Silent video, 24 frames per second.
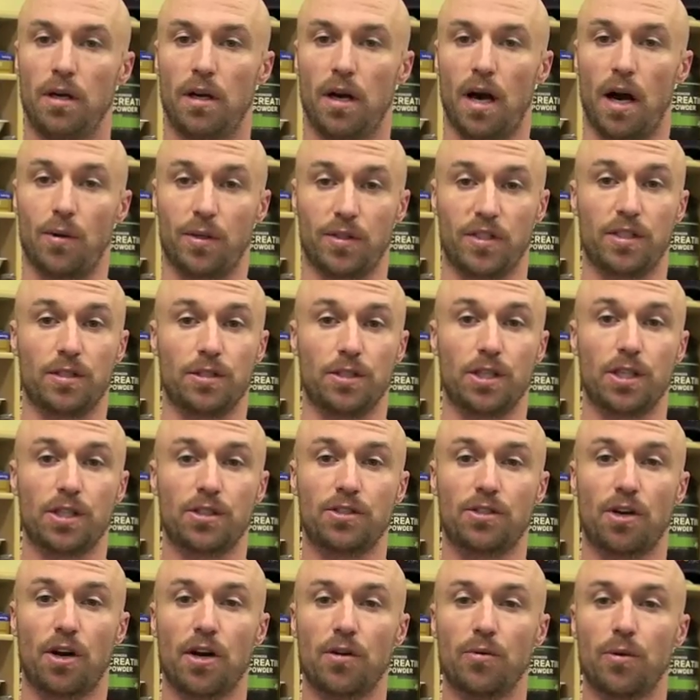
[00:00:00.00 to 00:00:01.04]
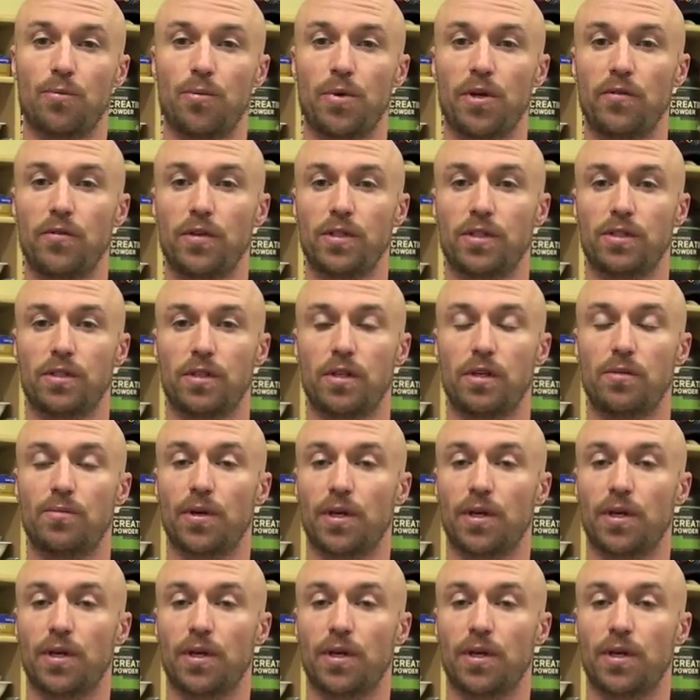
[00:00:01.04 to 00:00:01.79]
I would suggest starting with PVC